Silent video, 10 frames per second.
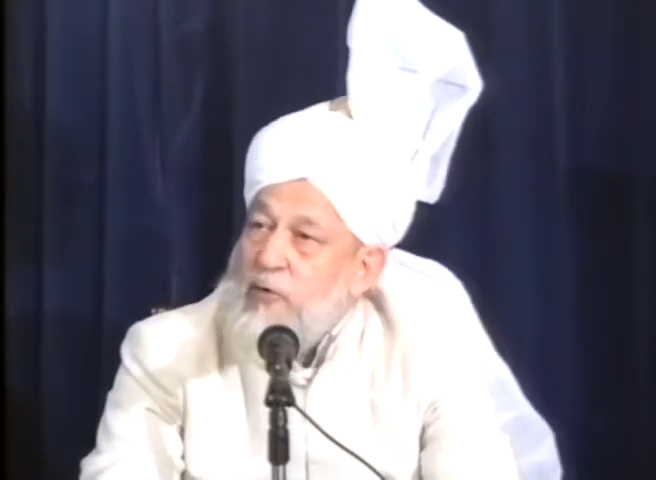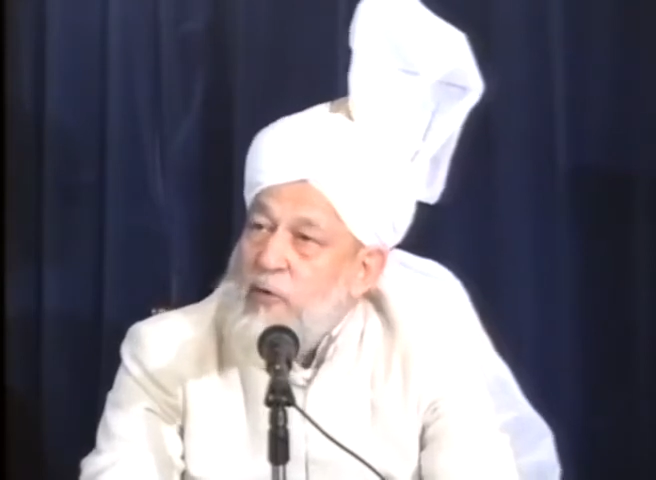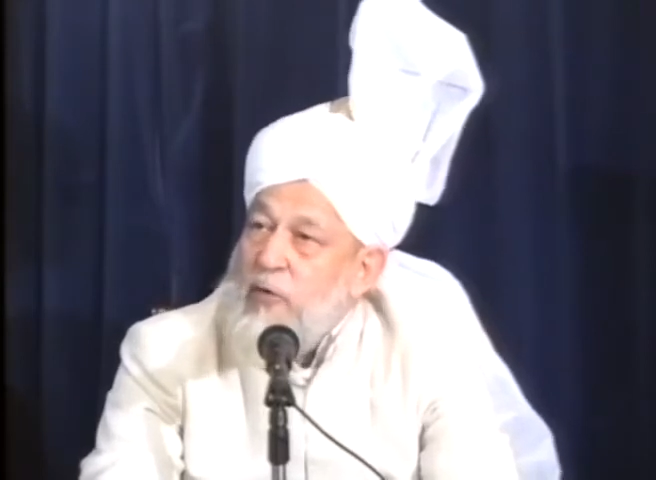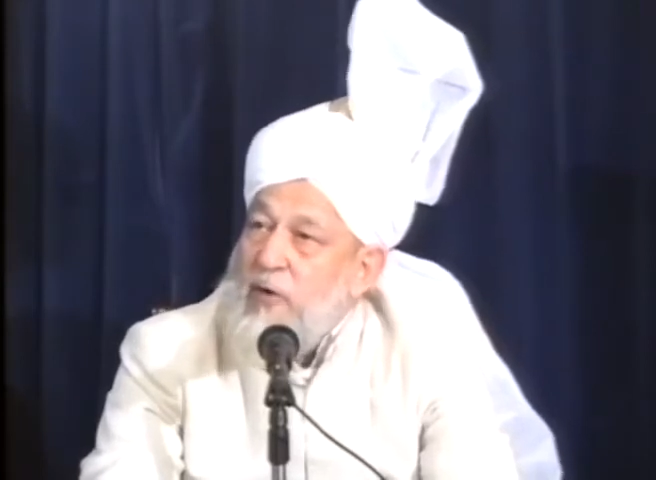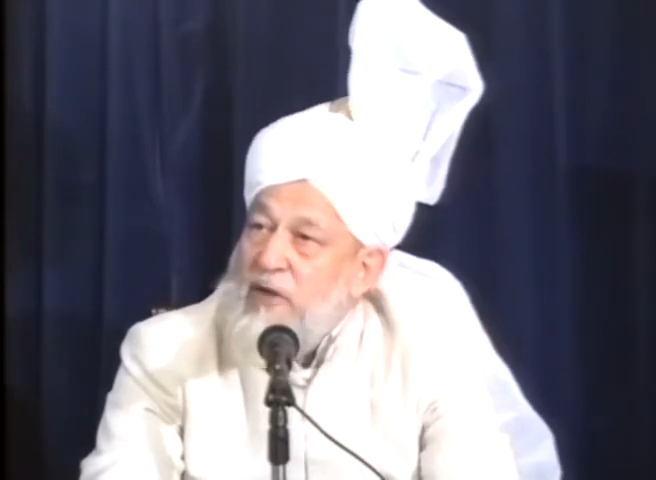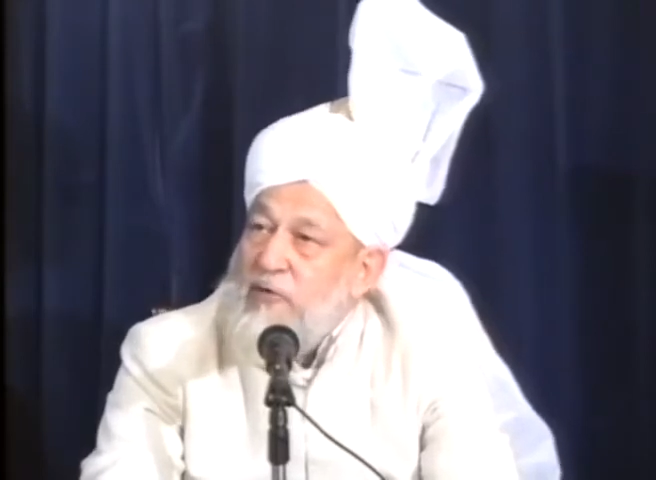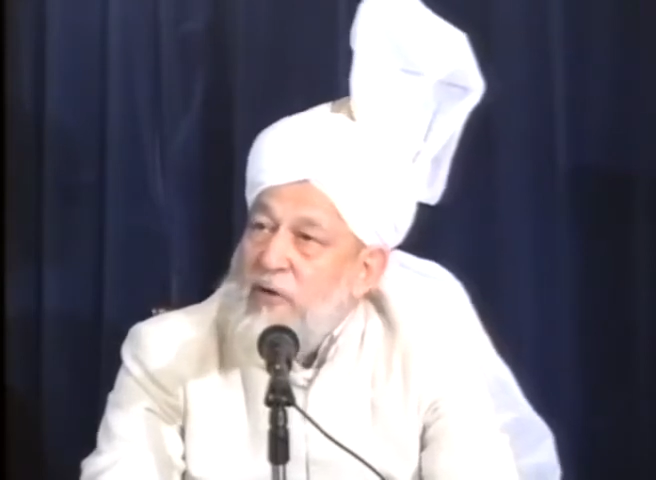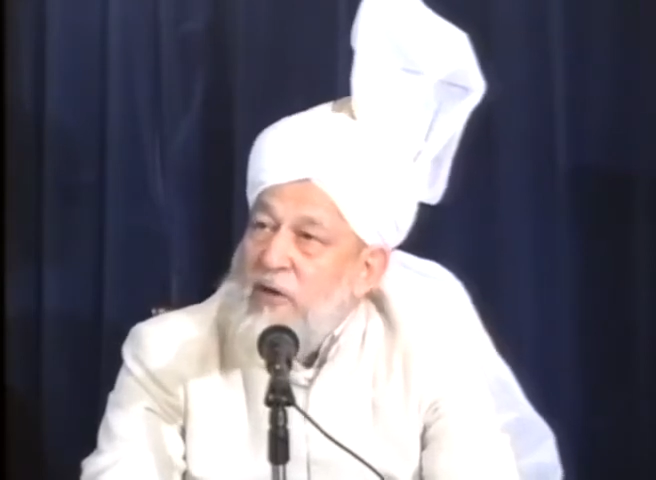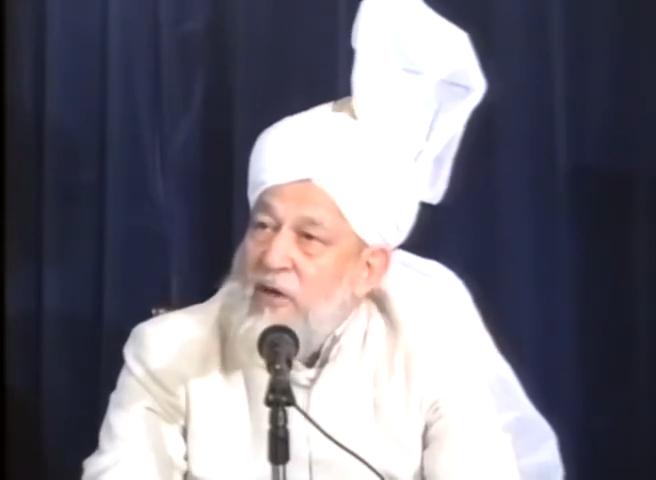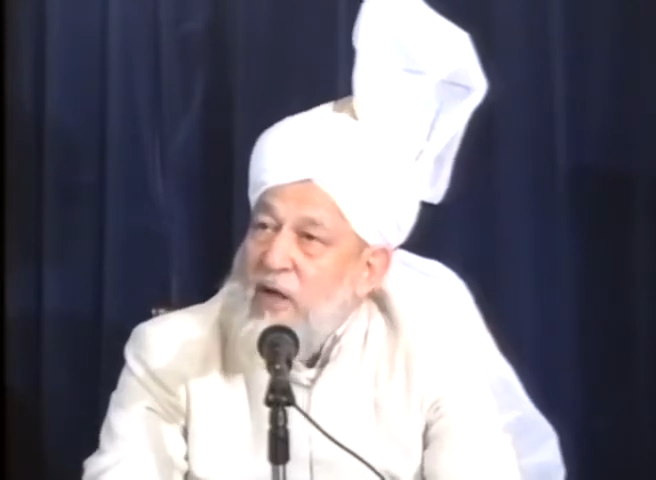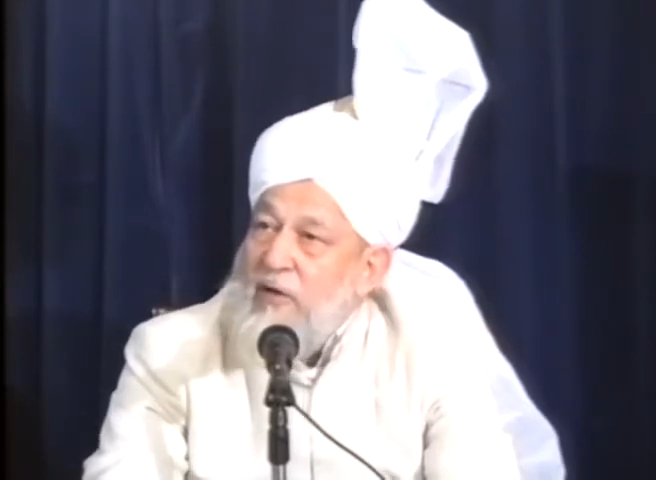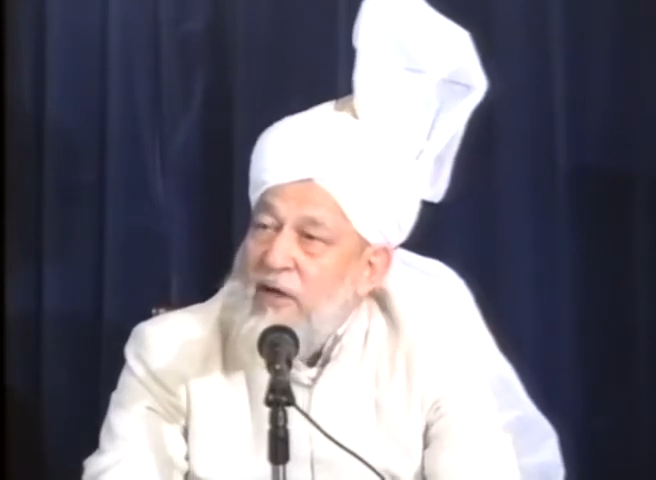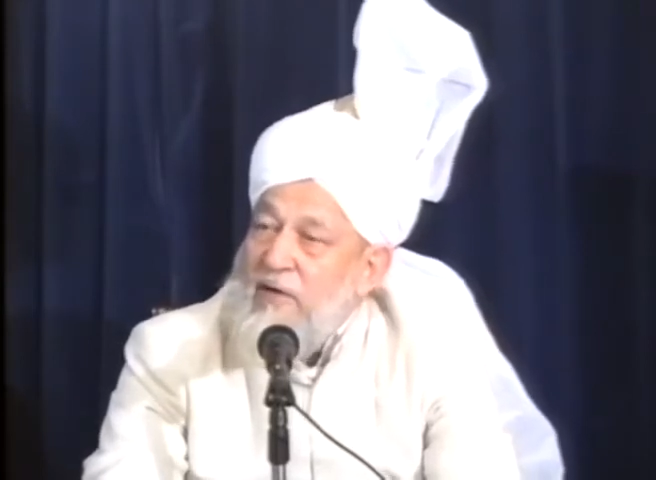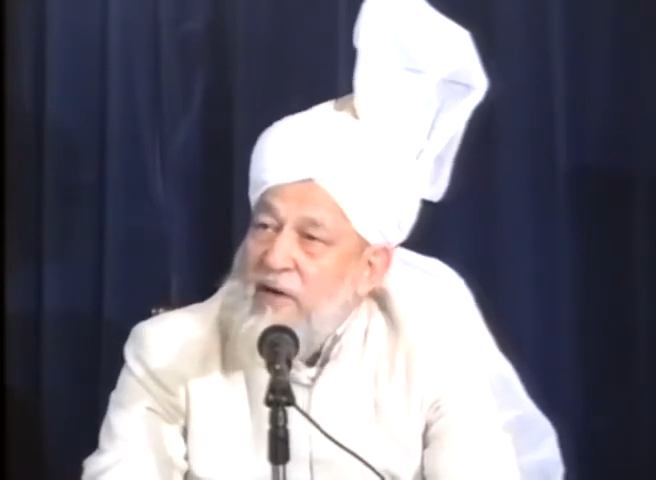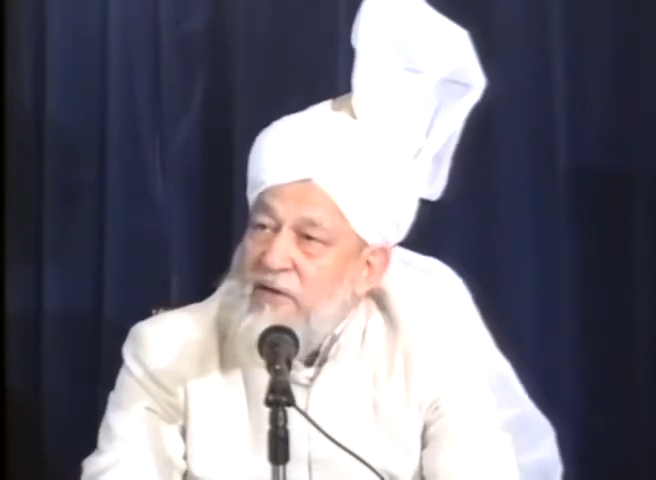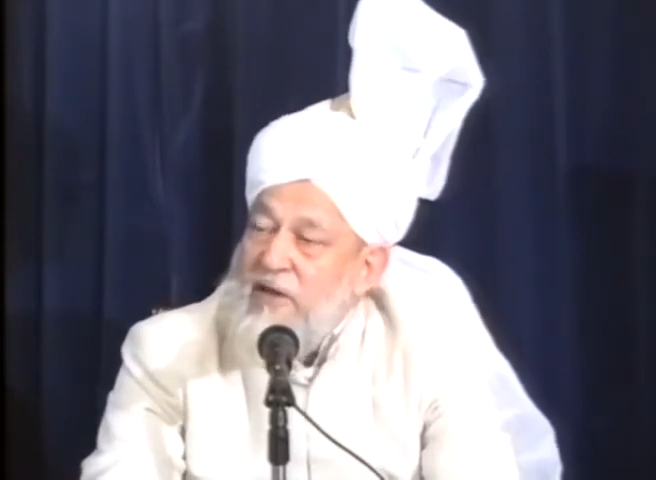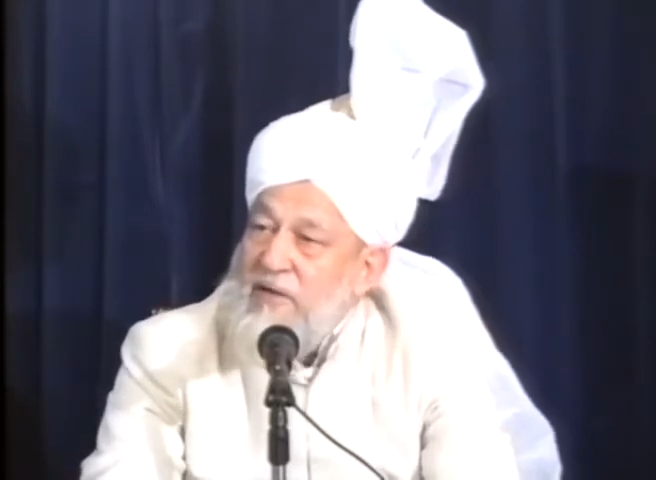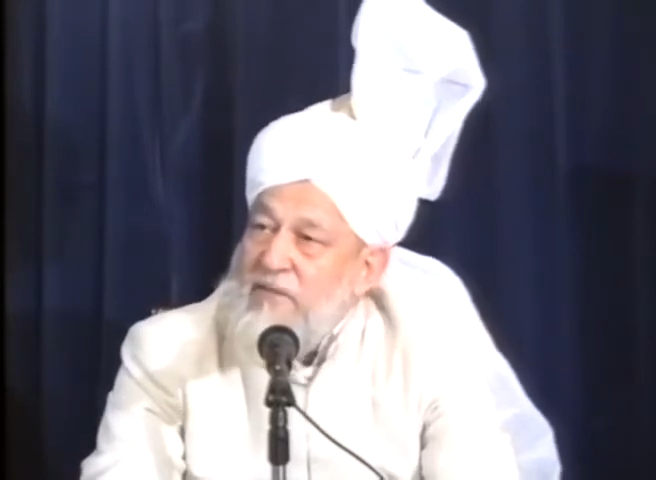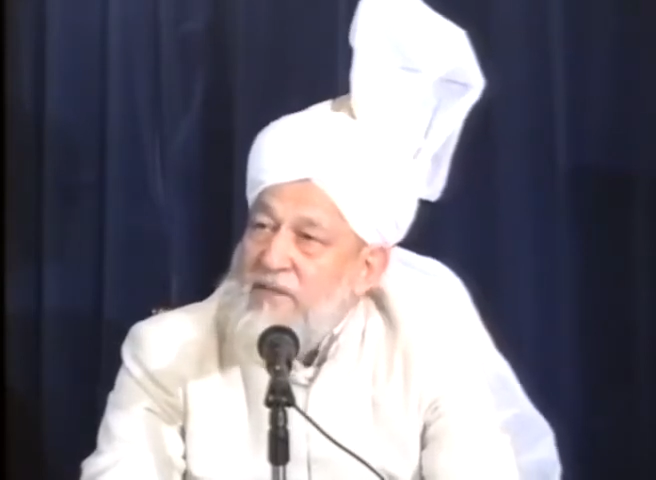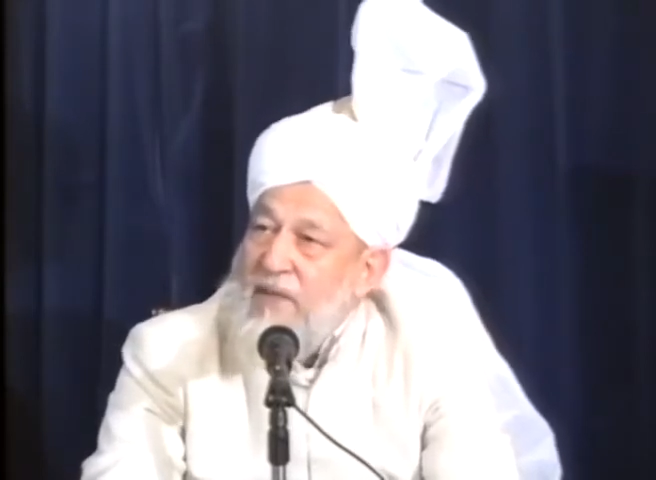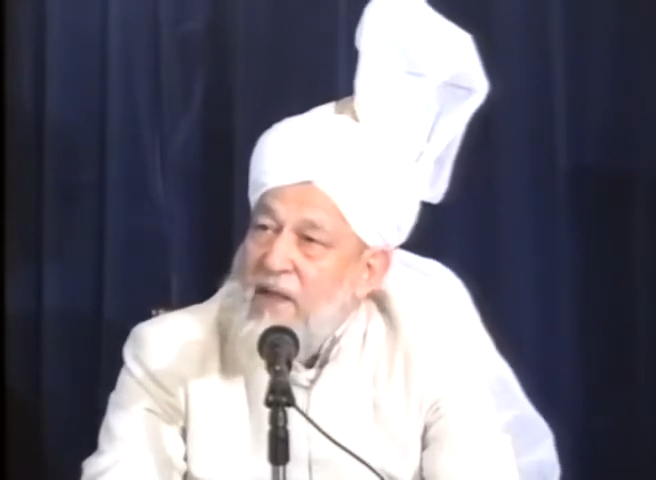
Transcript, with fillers: Rasulullah